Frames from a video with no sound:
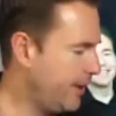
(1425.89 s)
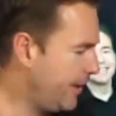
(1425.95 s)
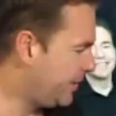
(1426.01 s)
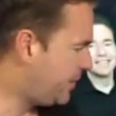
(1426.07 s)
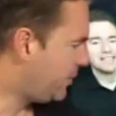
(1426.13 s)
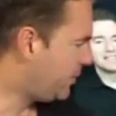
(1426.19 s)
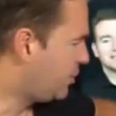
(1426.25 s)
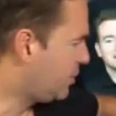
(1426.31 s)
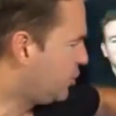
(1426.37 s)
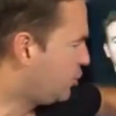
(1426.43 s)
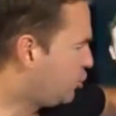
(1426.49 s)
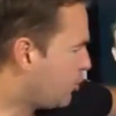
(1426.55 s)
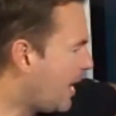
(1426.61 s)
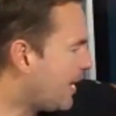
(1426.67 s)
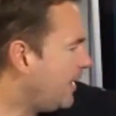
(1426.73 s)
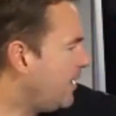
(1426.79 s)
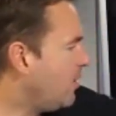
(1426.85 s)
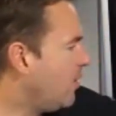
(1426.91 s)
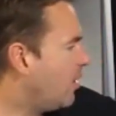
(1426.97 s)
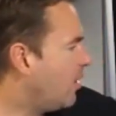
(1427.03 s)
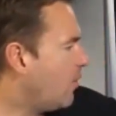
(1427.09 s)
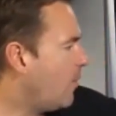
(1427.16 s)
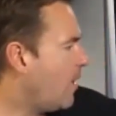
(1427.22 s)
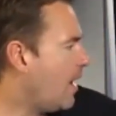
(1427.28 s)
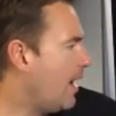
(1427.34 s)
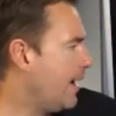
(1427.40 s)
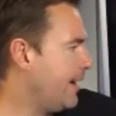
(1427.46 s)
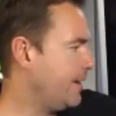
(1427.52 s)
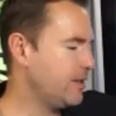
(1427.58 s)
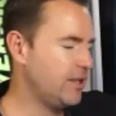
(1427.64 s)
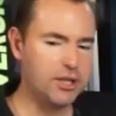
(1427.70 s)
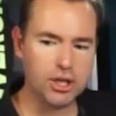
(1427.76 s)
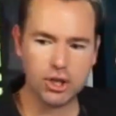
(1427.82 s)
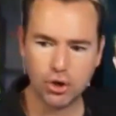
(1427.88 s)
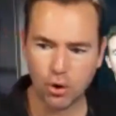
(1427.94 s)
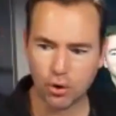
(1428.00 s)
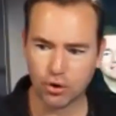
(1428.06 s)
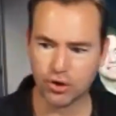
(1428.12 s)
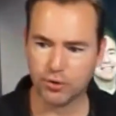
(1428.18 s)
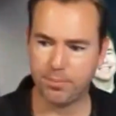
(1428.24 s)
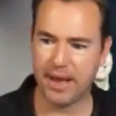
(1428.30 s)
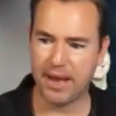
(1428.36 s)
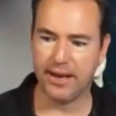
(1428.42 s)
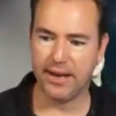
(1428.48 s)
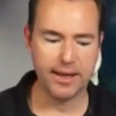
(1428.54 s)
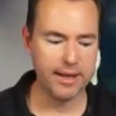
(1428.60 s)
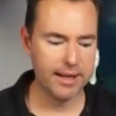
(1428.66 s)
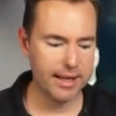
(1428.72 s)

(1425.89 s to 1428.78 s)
Is it tracking the ROI? Is it the total spend?